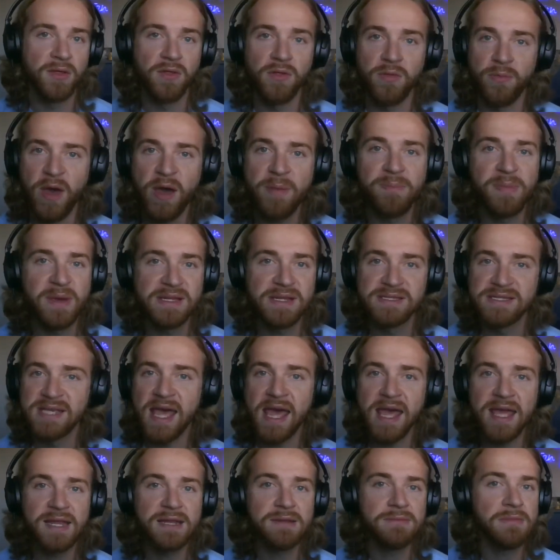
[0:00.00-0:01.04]
that Big
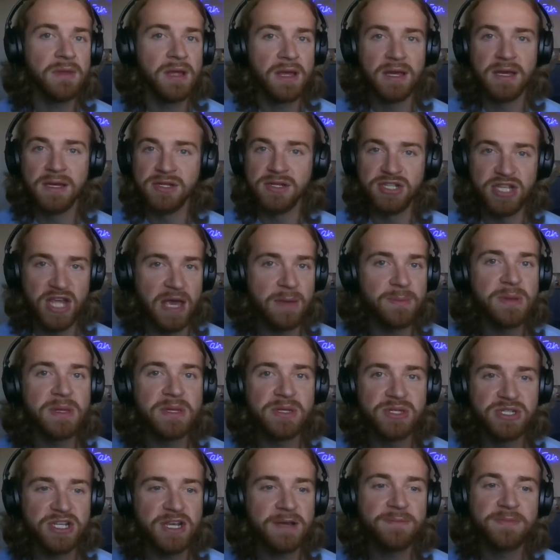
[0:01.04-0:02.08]
Ten
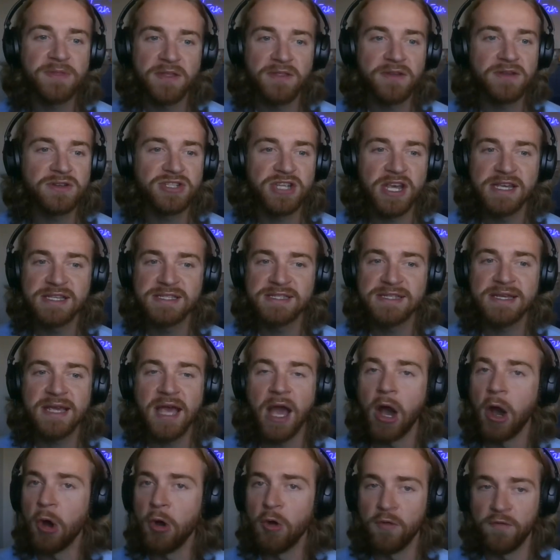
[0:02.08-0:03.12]
championship that they're
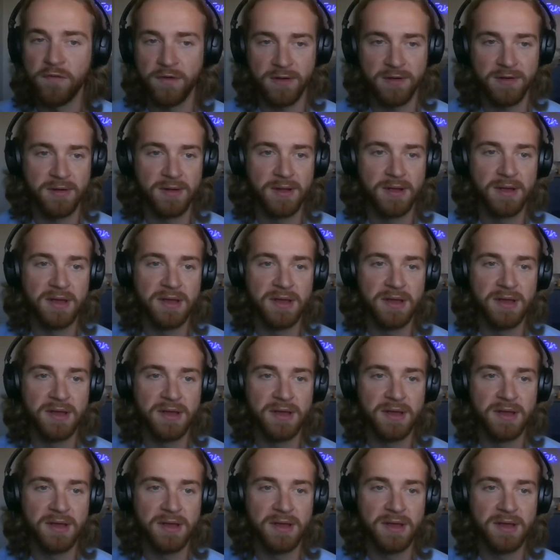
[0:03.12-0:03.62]
chasing, over.